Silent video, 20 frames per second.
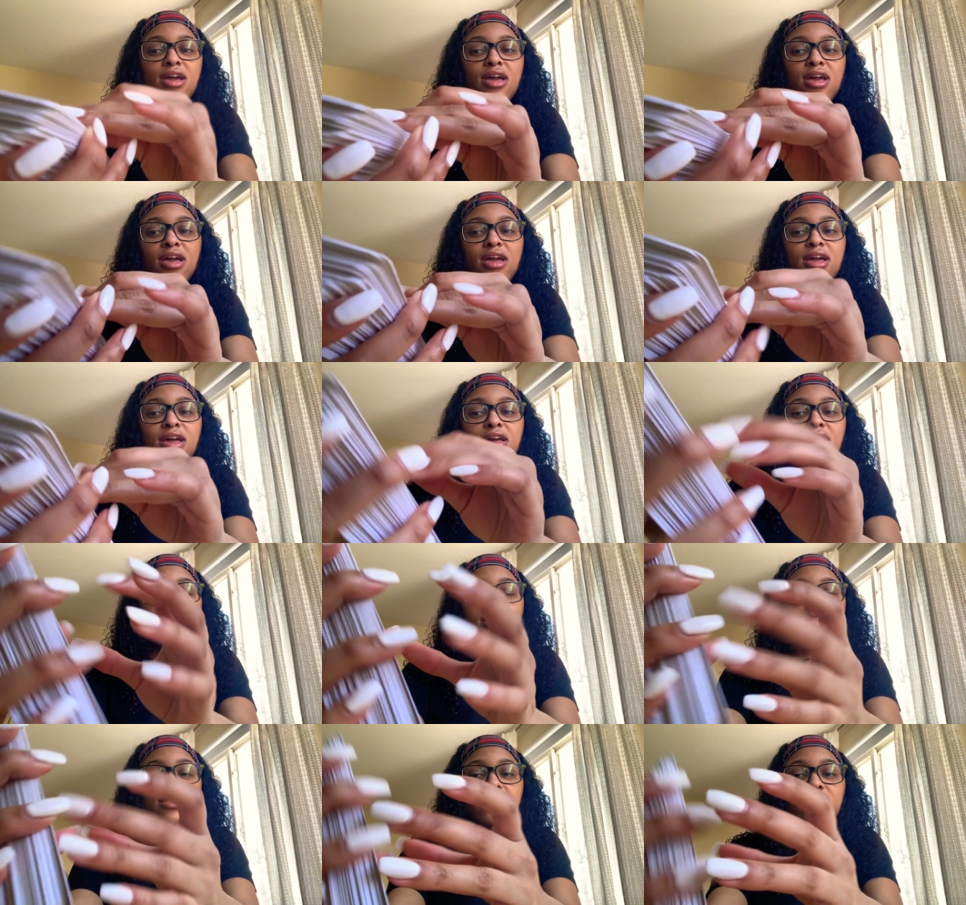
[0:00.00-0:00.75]

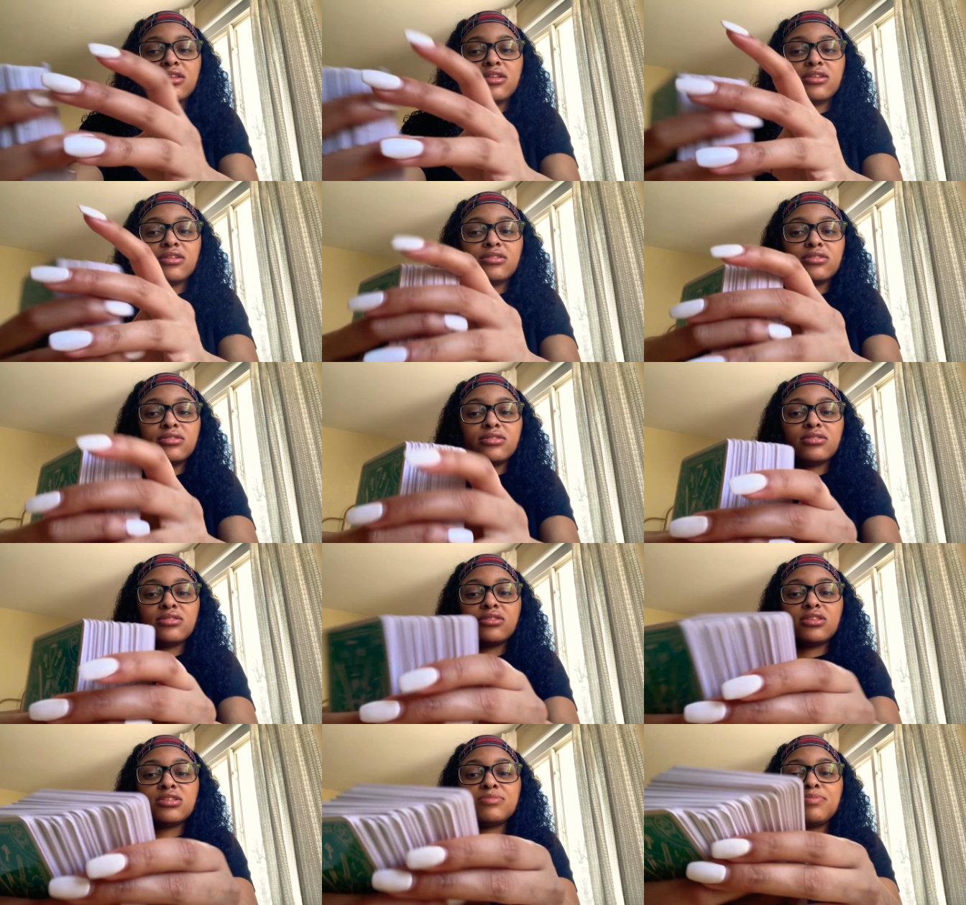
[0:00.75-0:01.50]
And
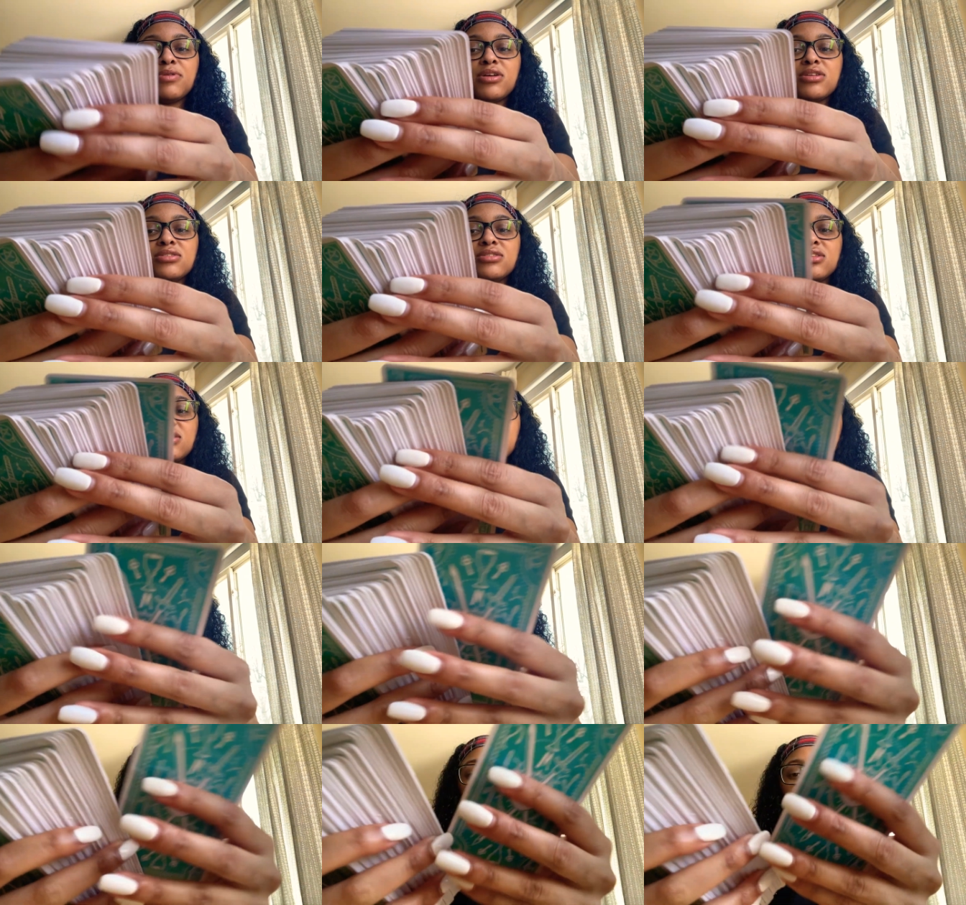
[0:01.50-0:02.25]
this person,
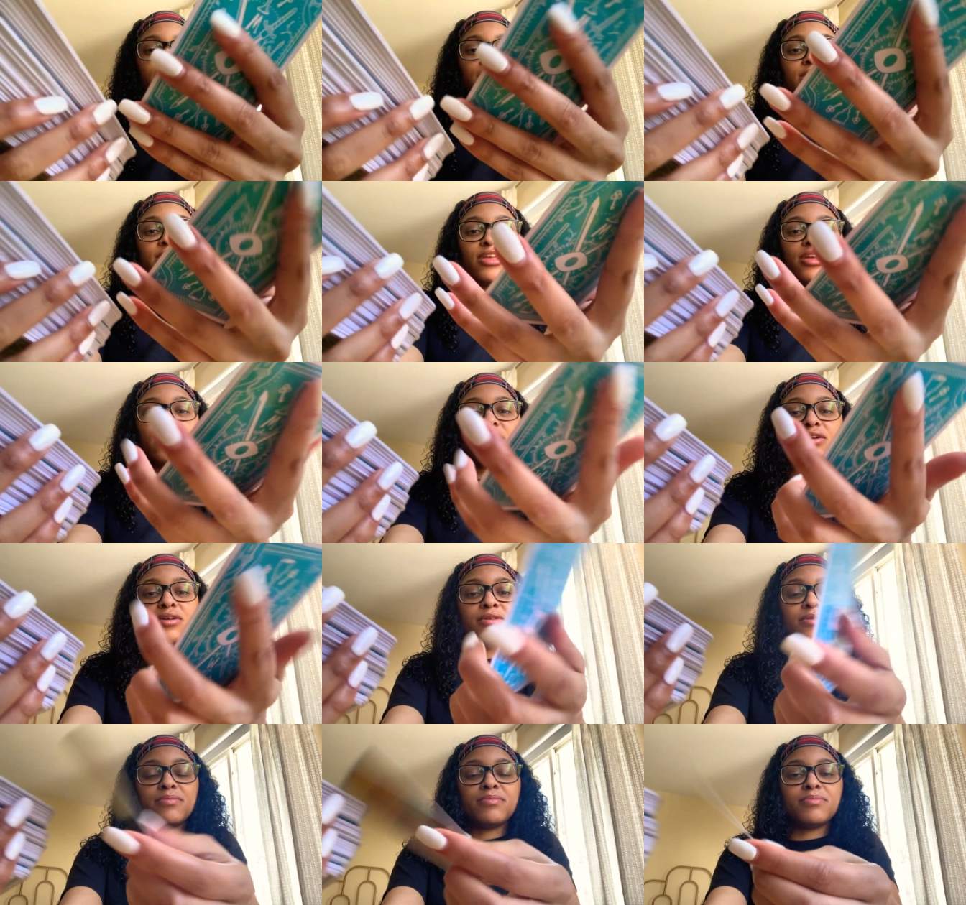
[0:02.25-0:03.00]
they really
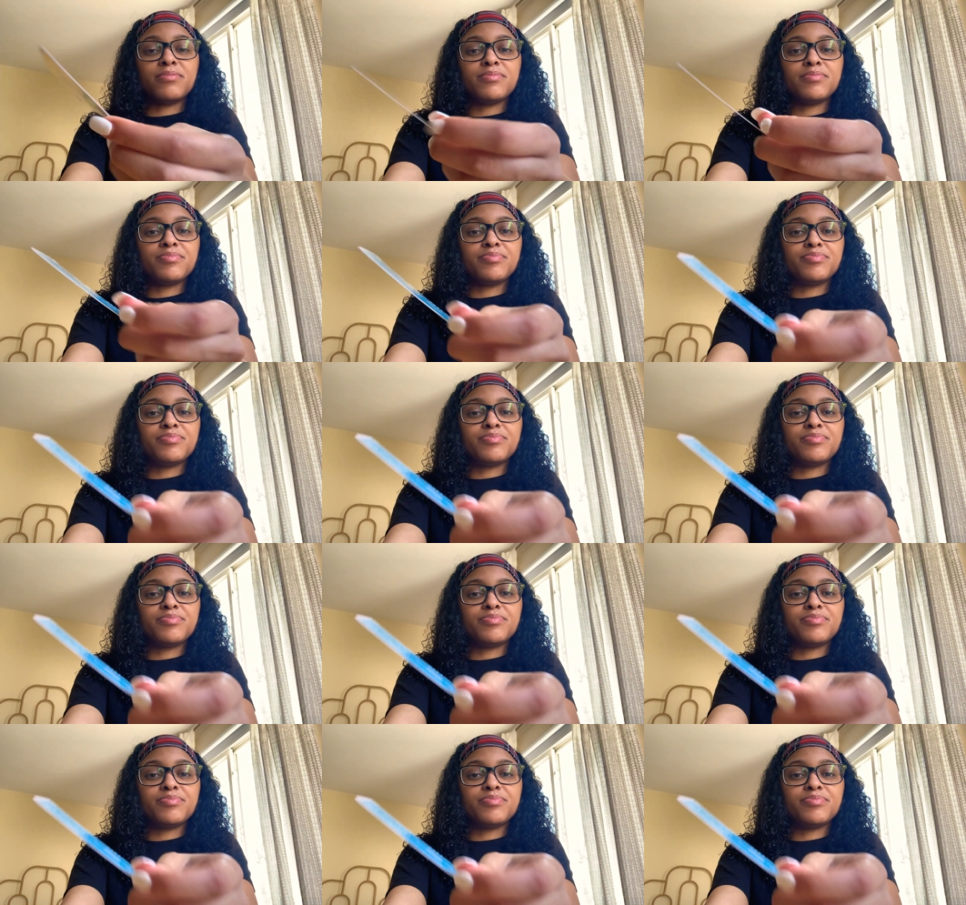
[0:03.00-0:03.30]
um